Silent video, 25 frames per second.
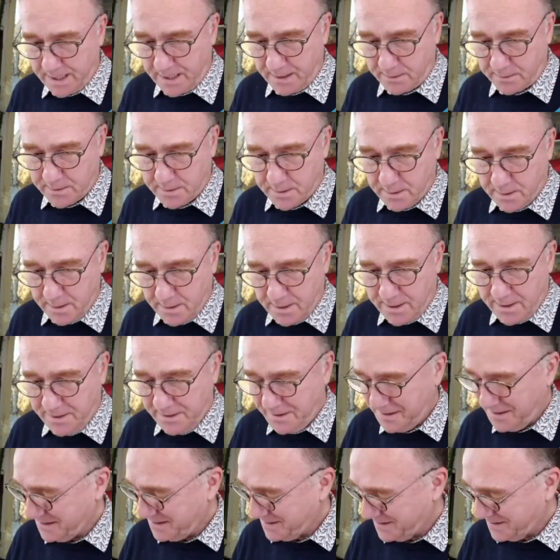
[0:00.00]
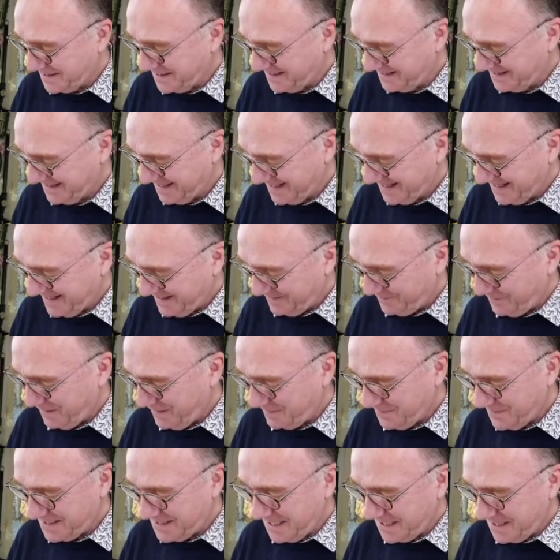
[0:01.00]
house, you can, if
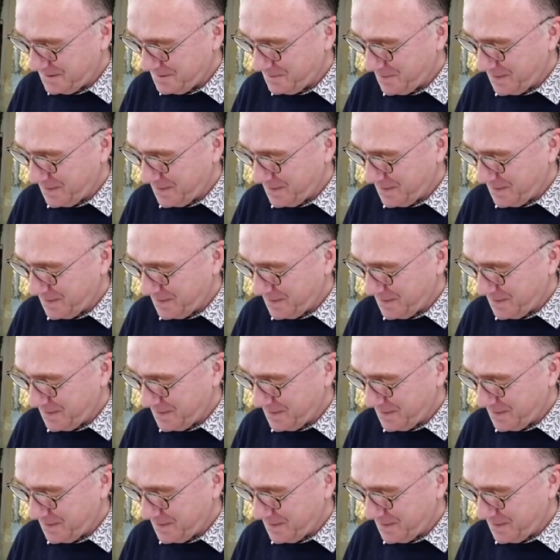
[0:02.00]
you have a teddy